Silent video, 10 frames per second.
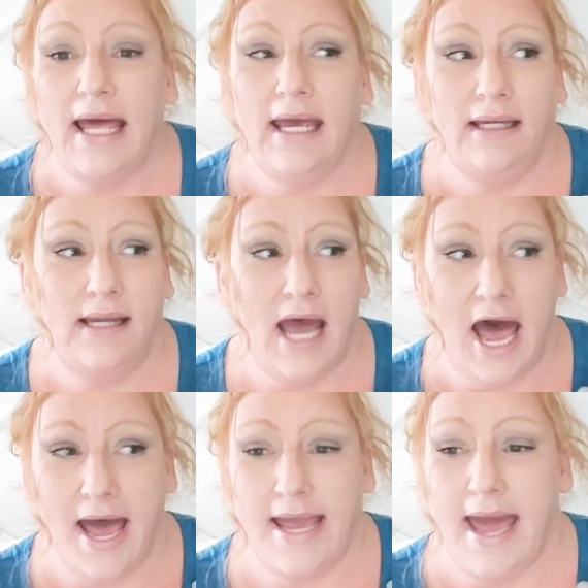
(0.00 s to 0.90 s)
and
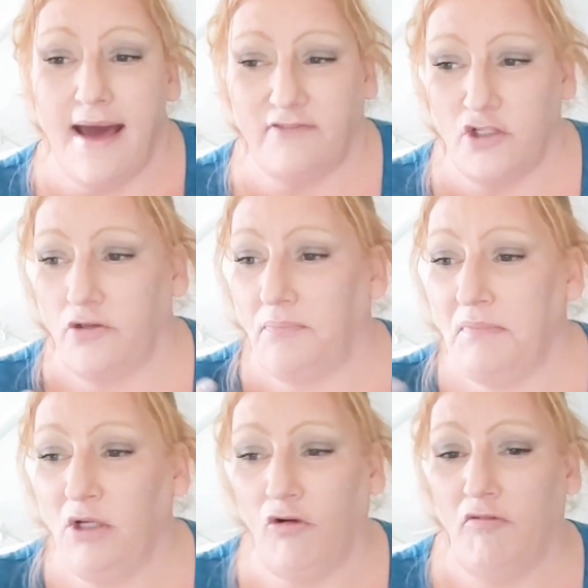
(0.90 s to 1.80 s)
after the
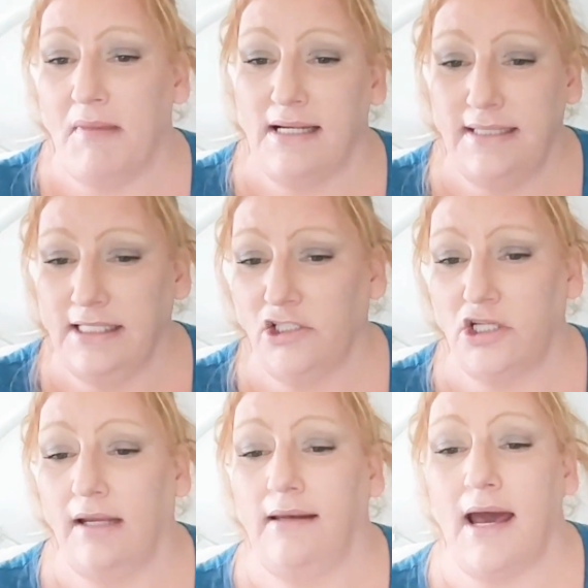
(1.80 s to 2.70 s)
middle of my
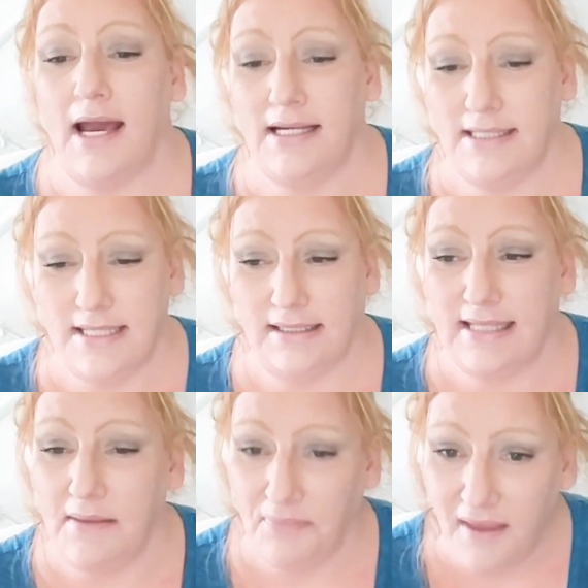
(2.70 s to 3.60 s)
addiction, I did the
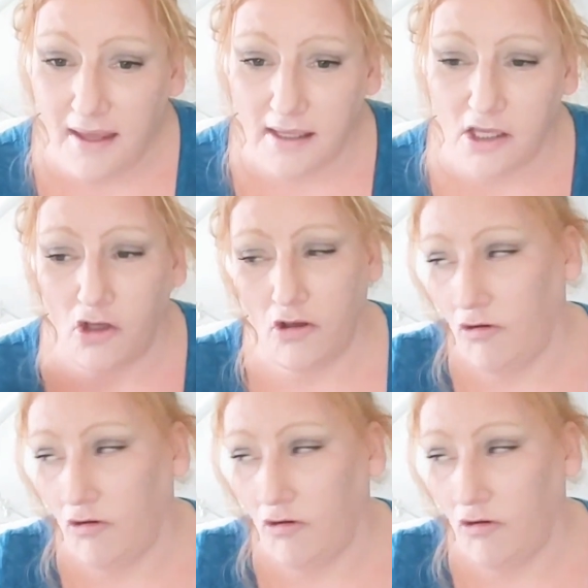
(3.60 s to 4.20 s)
same thing.